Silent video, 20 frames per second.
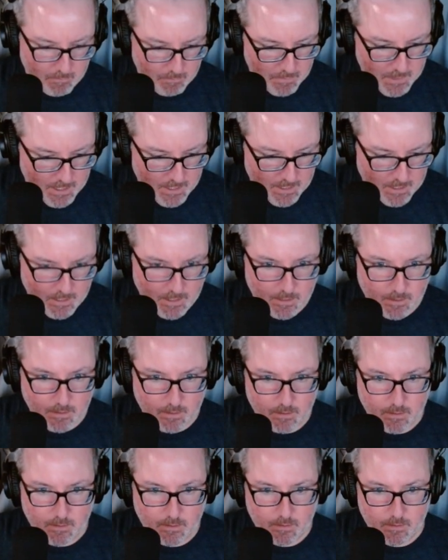be
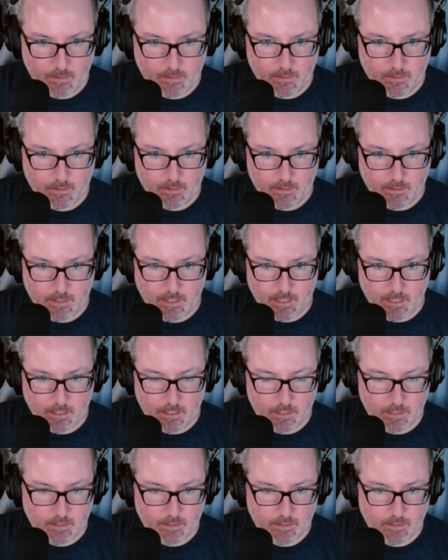
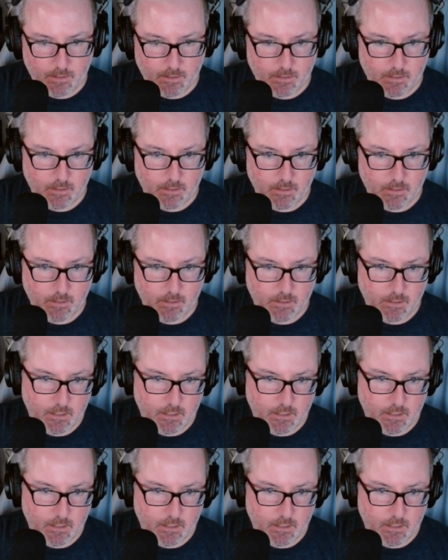six.